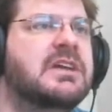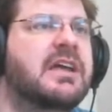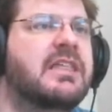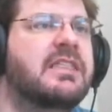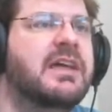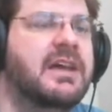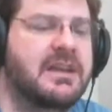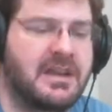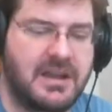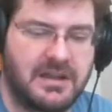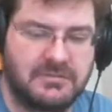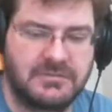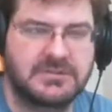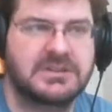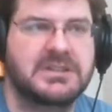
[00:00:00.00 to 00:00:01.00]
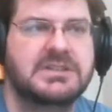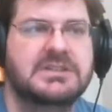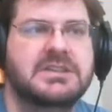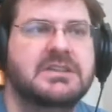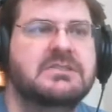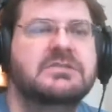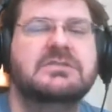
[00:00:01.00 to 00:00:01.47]
that I will
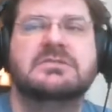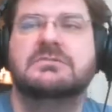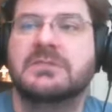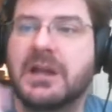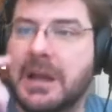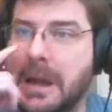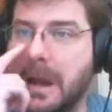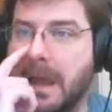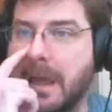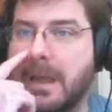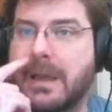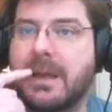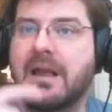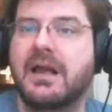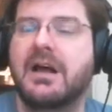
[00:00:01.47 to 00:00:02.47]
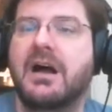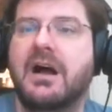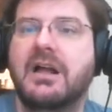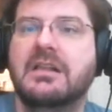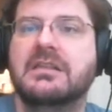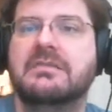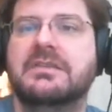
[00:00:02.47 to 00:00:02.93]
continue to run
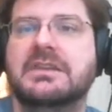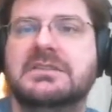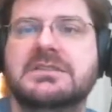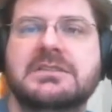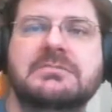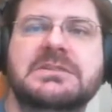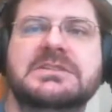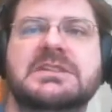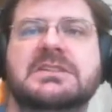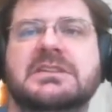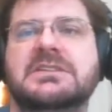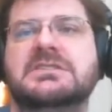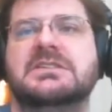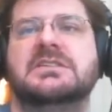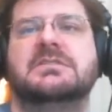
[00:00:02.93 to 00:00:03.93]
all of the achievements in Legion,